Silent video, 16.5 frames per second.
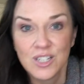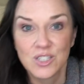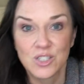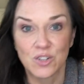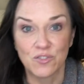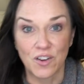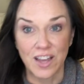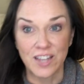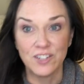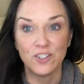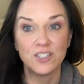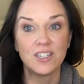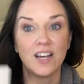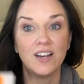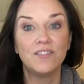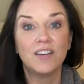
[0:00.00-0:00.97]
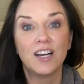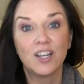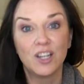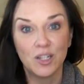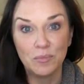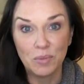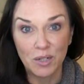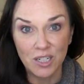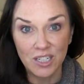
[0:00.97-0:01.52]
So find yourself a
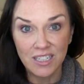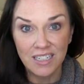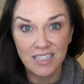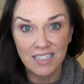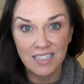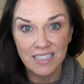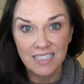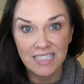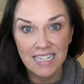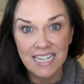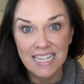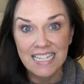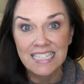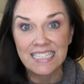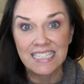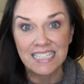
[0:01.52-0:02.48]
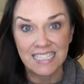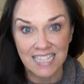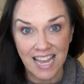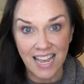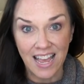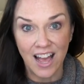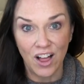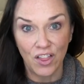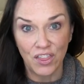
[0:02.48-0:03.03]
good book,
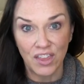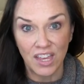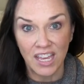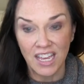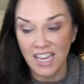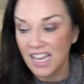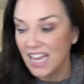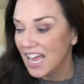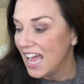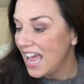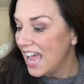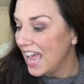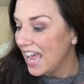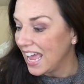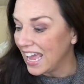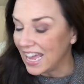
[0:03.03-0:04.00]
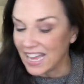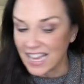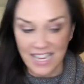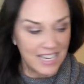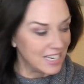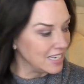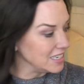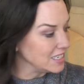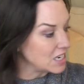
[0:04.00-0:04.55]
stay healthy,
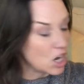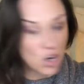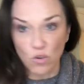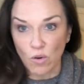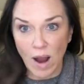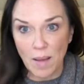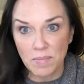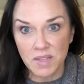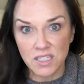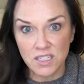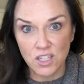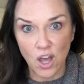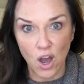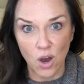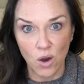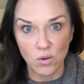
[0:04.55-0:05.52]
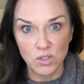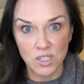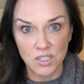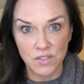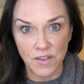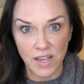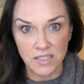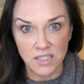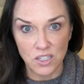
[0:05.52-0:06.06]
and grab this coat as
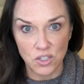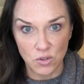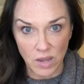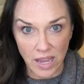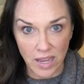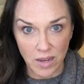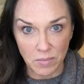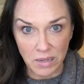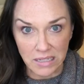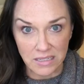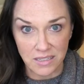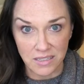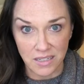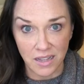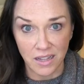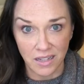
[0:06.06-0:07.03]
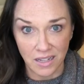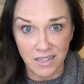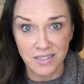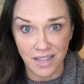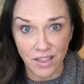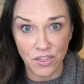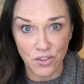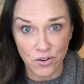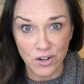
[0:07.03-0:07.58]
fast as you can because it's
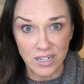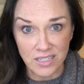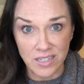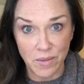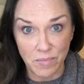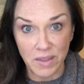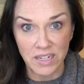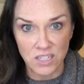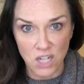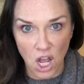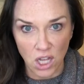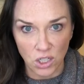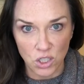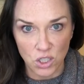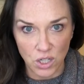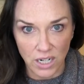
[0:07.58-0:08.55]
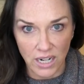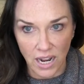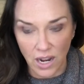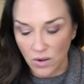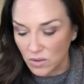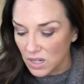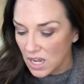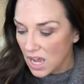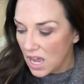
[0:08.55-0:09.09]
like 30 something dollars right
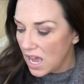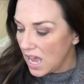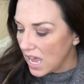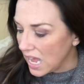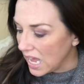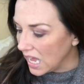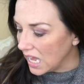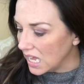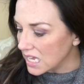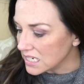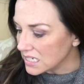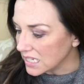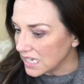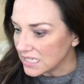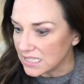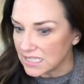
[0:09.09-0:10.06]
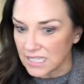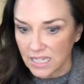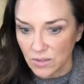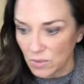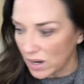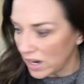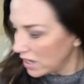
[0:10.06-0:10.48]
now. And let's see, what